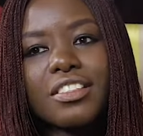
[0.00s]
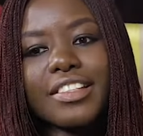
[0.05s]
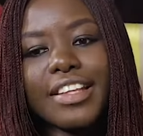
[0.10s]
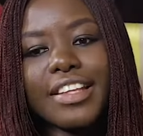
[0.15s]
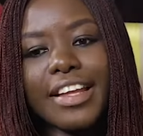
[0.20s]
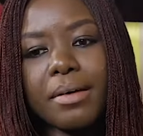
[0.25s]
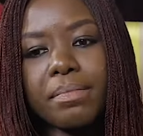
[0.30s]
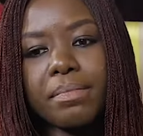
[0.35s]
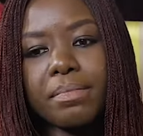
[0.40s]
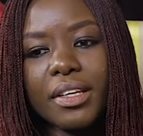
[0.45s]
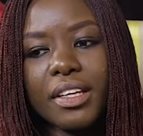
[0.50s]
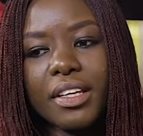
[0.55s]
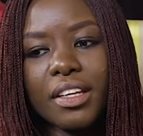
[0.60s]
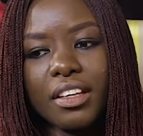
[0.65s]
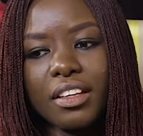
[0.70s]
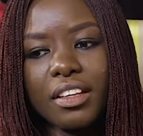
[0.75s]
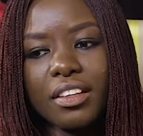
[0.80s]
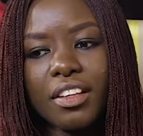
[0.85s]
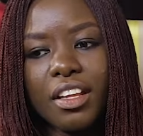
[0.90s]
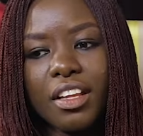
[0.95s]
step
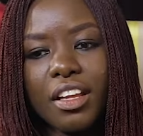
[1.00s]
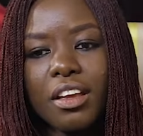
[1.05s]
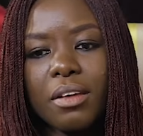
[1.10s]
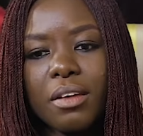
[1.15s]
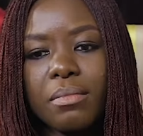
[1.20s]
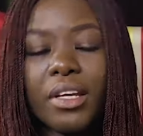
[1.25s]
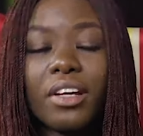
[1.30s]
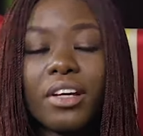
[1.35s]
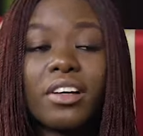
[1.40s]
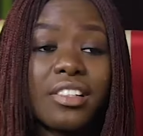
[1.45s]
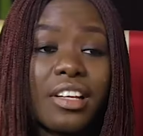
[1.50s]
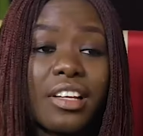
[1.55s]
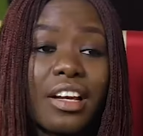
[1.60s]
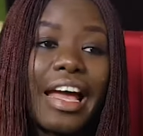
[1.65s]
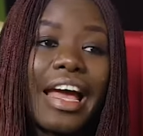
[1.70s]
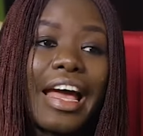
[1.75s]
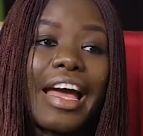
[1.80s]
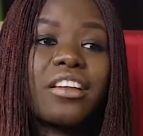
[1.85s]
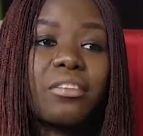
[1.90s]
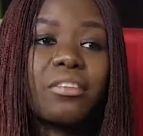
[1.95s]
is, because they're
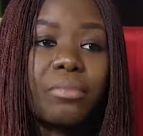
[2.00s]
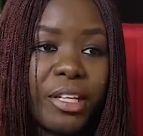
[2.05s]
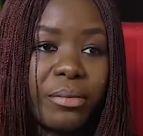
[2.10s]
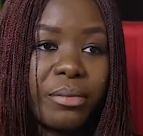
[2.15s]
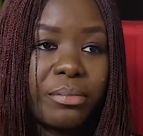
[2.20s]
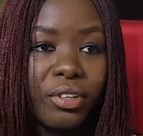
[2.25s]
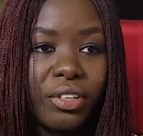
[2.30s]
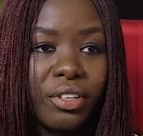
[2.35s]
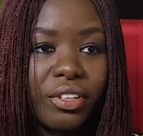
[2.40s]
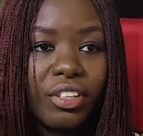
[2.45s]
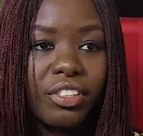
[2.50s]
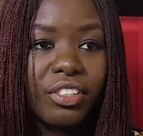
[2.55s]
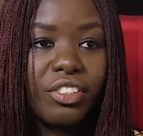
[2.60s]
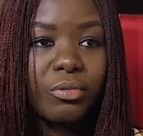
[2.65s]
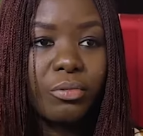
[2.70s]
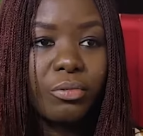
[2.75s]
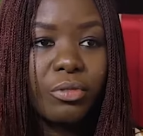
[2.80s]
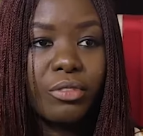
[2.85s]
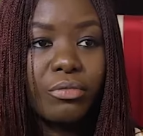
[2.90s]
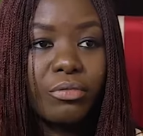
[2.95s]
handmade products,
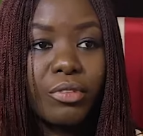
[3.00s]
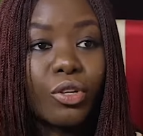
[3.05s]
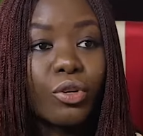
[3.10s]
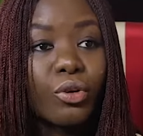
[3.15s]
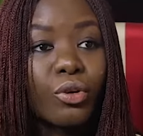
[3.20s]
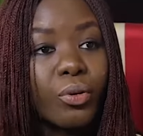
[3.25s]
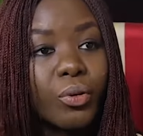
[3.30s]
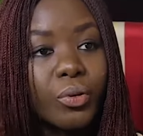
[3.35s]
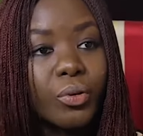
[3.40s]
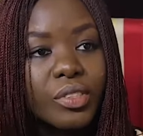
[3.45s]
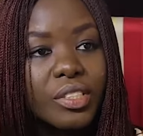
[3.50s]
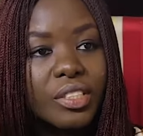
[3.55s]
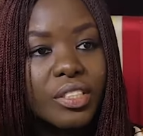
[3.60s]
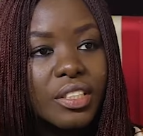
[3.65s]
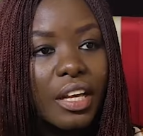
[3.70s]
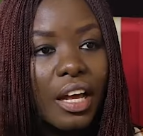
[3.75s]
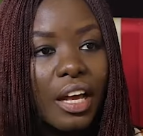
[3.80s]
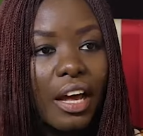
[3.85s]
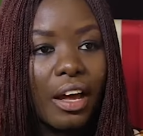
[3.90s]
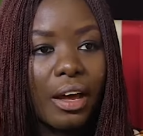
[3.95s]
we recruit
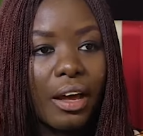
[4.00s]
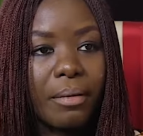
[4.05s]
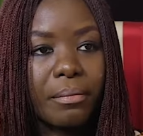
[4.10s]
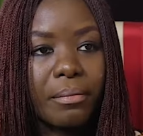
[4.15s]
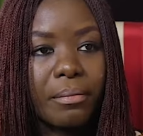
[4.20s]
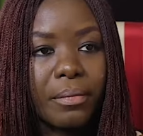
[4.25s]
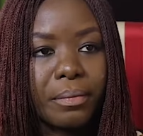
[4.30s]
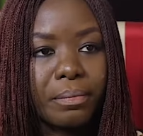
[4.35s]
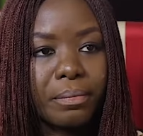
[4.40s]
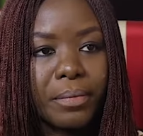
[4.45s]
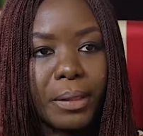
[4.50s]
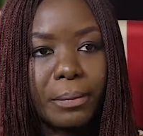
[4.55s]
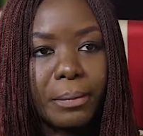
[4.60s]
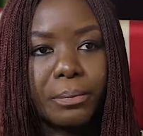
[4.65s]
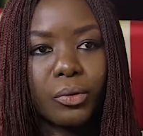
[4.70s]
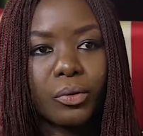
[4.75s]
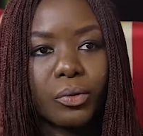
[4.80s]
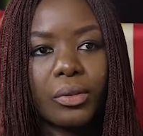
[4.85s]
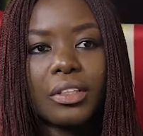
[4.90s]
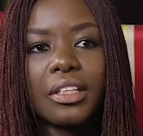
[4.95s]

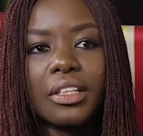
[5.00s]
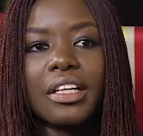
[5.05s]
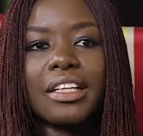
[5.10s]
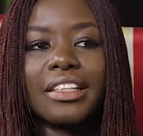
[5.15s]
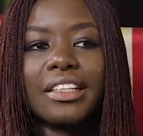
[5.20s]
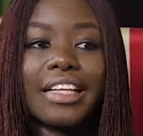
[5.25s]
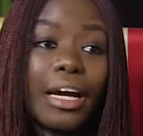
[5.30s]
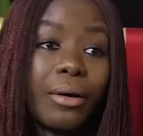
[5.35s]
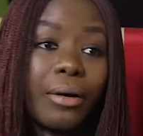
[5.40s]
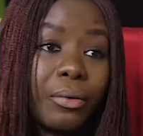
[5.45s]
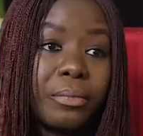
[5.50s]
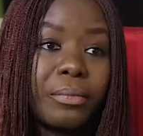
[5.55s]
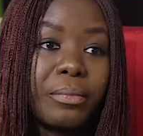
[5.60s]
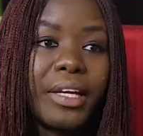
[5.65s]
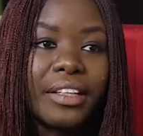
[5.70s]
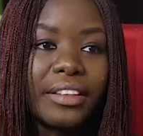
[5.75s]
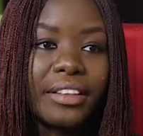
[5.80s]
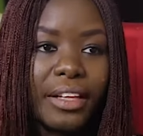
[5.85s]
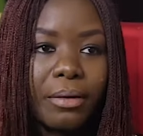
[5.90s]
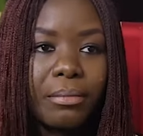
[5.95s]
people that will
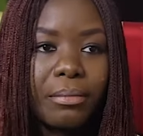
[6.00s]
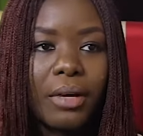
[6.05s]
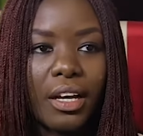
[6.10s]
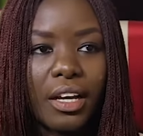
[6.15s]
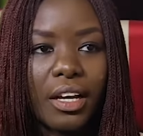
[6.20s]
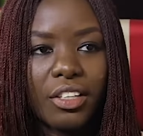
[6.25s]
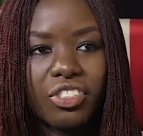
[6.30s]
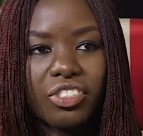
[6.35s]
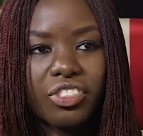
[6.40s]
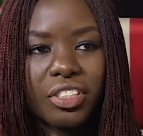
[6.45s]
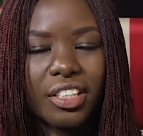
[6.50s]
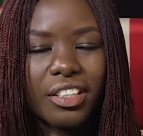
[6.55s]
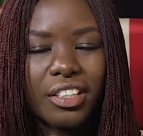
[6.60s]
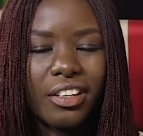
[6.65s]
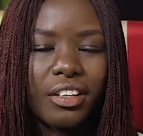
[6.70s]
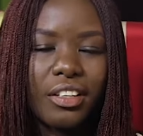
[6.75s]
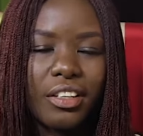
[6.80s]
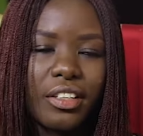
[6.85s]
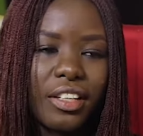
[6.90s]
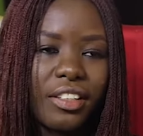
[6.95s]
make them. Usually
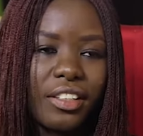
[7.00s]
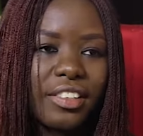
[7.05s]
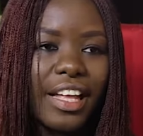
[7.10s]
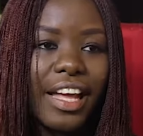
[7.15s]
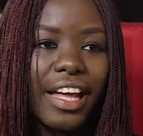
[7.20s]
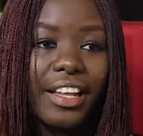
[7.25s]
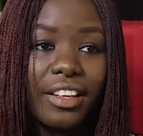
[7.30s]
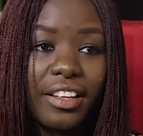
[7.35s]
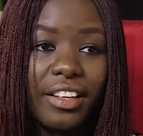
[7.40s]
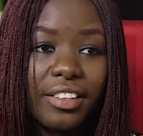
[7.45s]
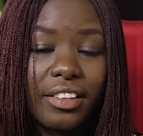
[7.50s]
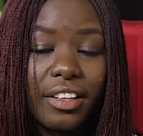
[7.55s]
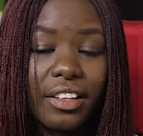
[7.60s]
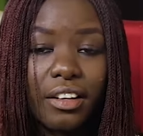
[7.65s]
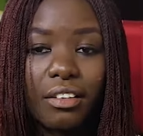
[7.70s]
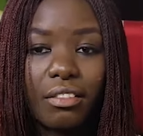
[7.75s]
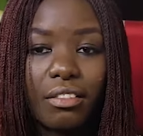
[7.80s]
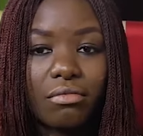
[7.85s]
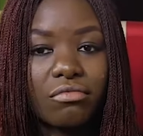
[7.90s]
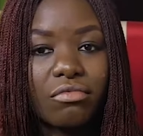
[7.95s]
they're stylists.
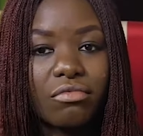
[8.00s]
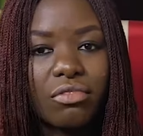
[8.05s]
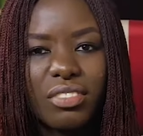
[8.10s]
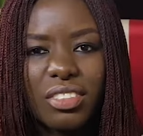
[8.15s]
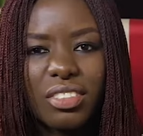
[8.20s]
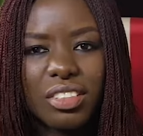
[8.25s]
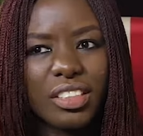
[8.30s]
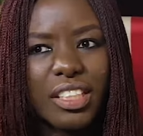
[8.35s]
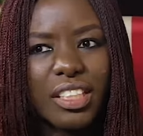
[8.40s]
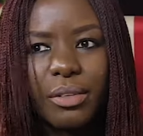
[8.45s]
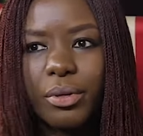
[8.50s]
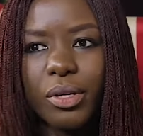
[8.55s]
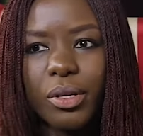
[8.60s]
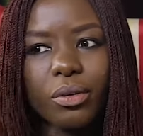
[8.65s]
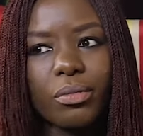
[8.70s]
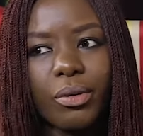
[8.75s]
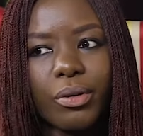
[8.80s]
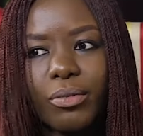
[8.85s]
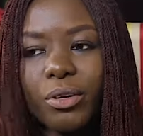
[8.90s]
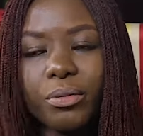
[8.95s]
Today we
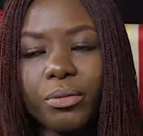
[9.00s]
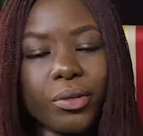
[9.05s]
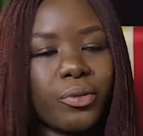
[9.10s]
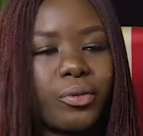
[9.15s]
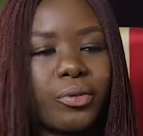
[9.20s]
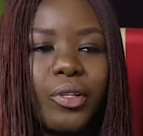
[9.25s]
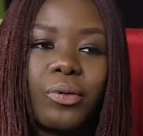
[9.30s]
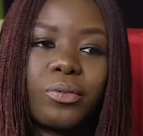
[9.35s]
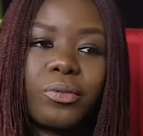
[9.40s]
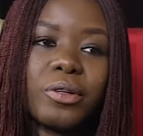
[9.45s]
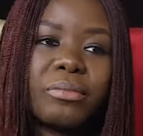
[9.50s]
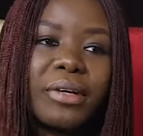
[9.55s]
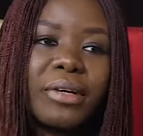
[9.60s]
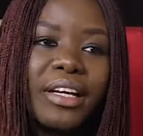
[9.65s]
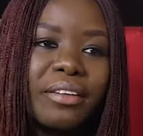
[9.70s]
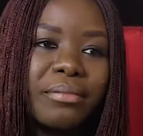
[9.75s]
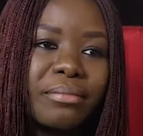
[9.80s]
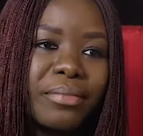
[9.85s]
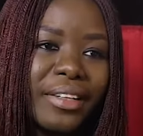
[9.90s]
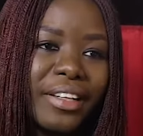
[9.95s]
work with only
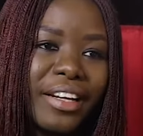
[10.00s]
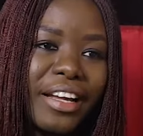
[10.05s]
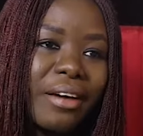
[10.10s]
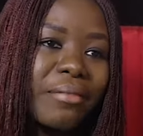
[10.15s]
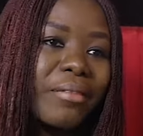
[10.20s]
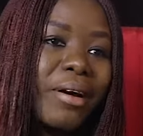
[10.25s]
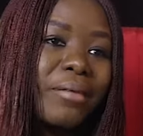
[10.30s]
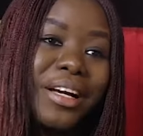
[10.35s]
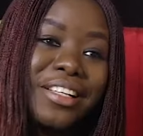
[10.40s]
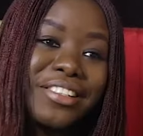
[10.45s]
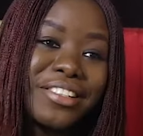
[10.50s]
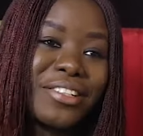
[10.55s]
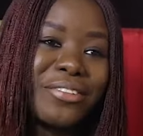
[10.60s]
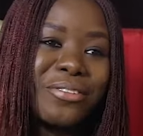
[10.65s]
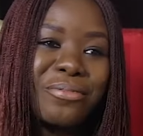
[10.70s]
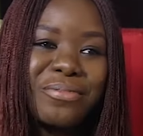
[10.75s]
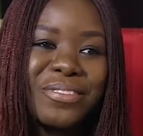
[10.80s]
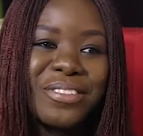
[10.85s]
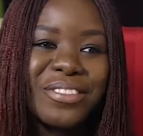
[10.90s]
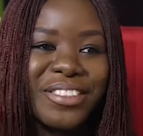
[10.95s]
women, but I'm actually
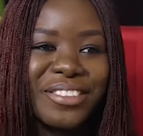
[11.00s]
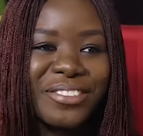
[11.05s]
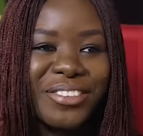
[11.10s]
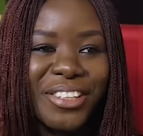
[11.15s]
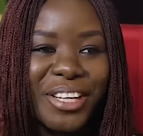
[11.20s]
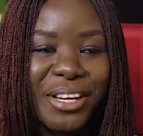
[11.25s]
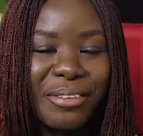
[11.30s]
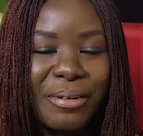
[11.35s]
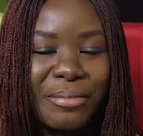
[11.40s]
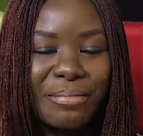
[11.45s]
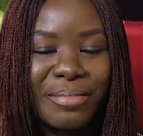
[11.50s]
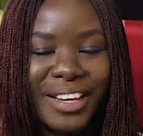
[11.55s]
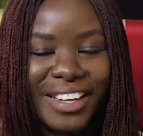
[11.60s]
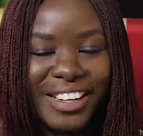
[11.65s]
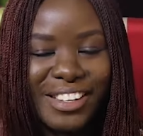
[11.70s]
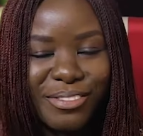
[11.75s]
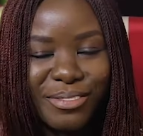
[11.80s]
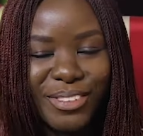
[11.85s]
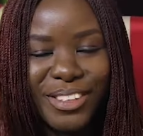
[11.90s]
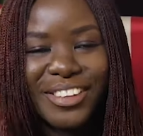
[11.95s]
open to working with men
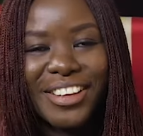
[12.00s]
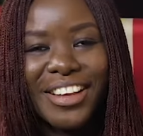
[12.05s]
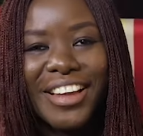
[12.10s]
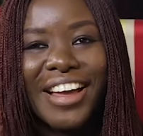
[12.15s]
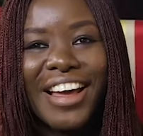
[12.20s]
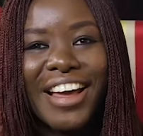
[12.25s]
as well.